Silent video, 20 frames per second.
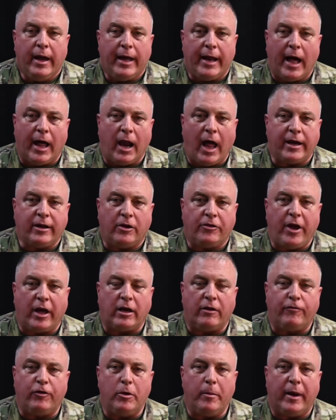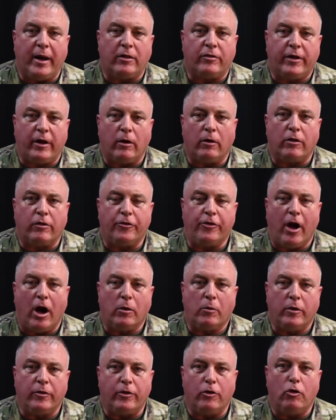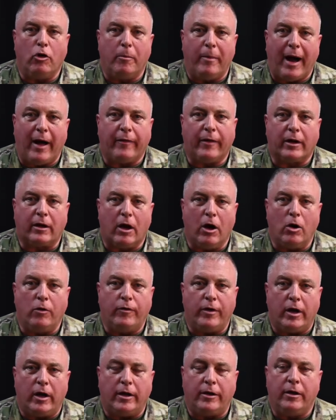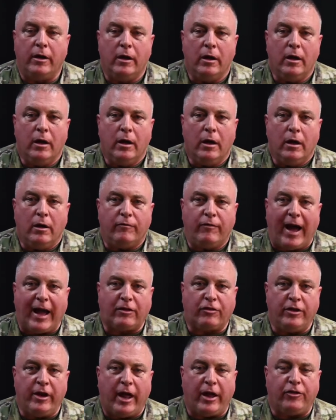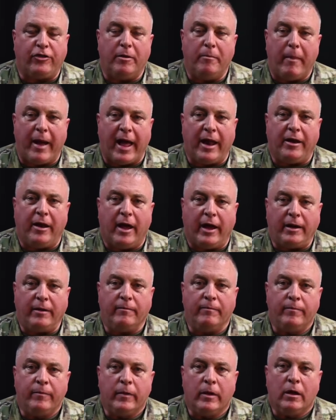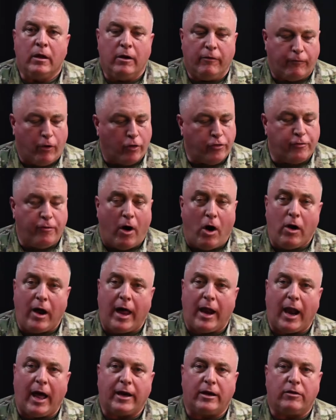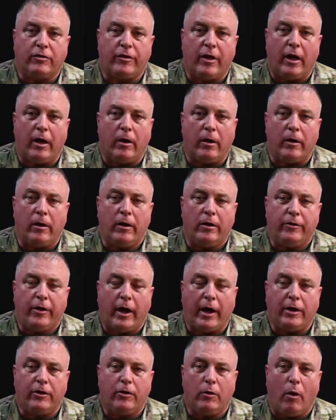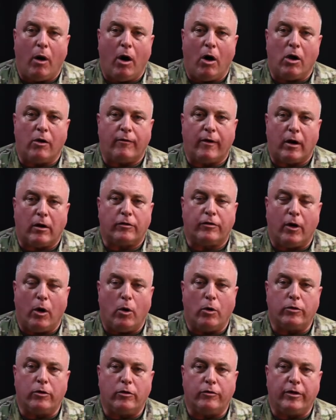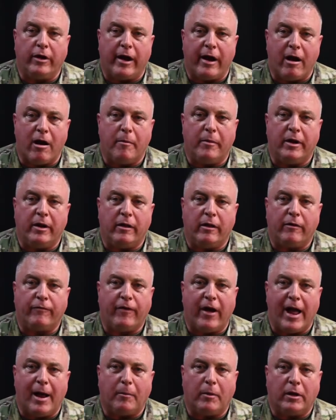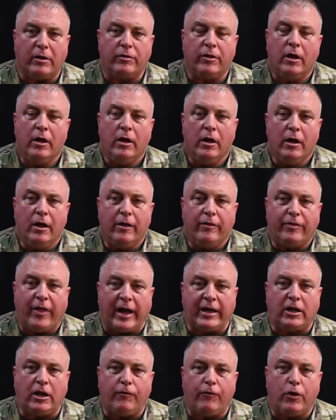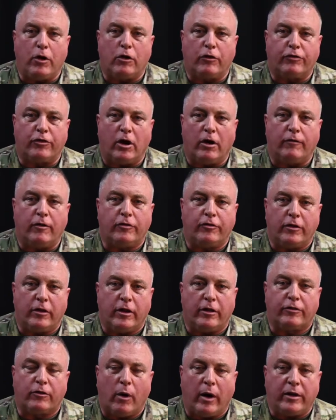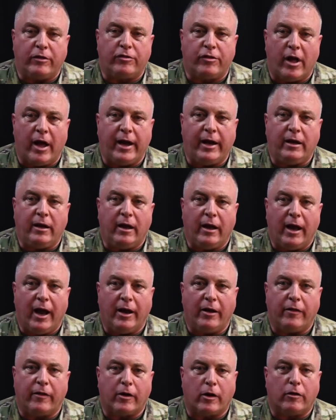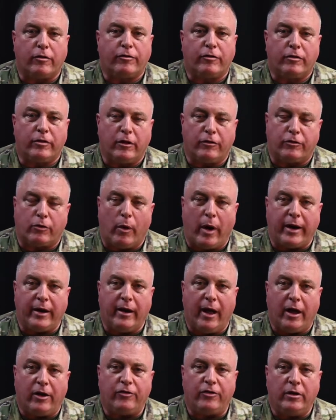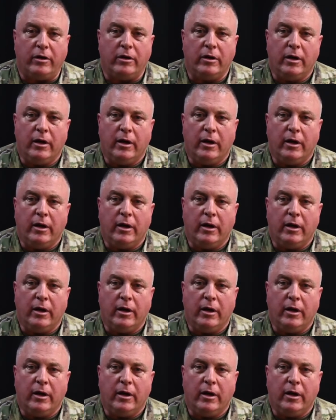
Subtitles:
And I'd like to take a few minutes here to talk with you about the COVID vaccination mandate. First of all, I'd like to say to all of our soldiers and airmen and their families, thank you for your service to this great state and to this great nation.